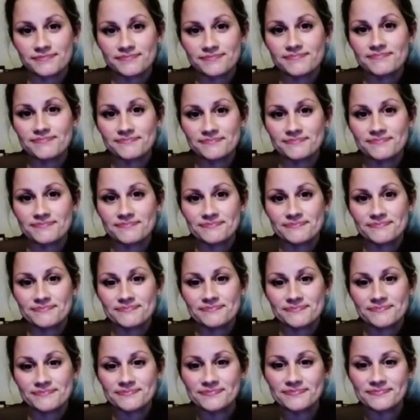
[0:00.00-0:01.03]

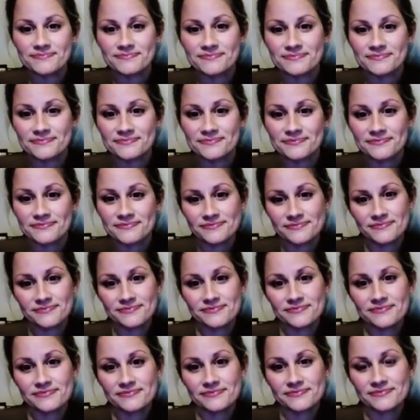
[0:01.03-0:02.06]

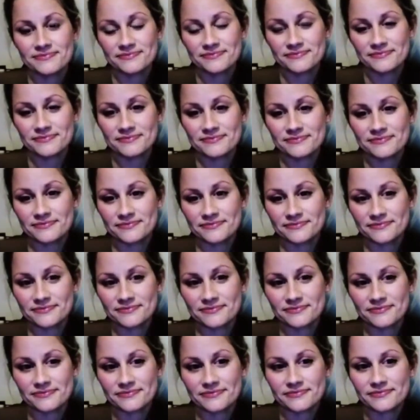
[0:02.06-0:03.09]

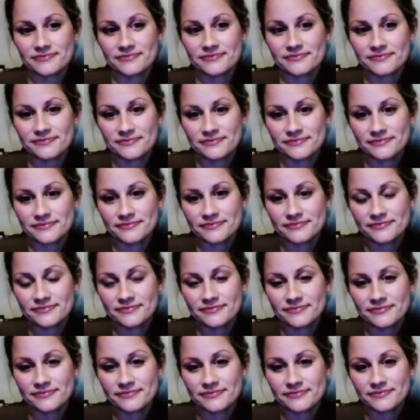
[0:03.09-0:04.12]

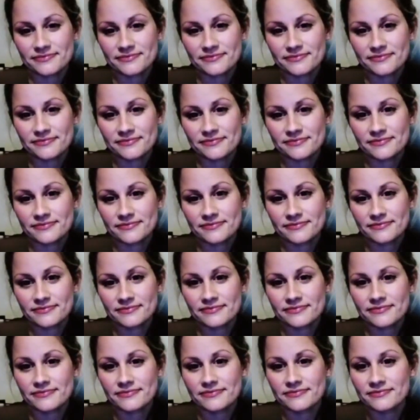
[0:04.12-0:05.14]

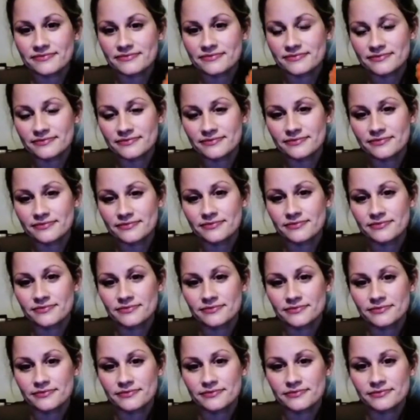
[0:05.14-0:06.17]

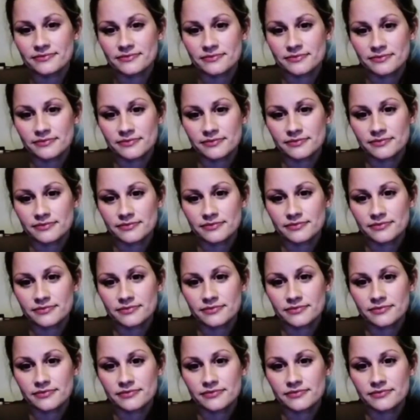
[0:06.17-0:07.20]

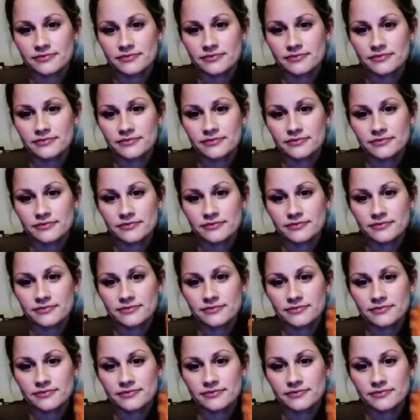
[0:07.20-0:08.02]
[no speech]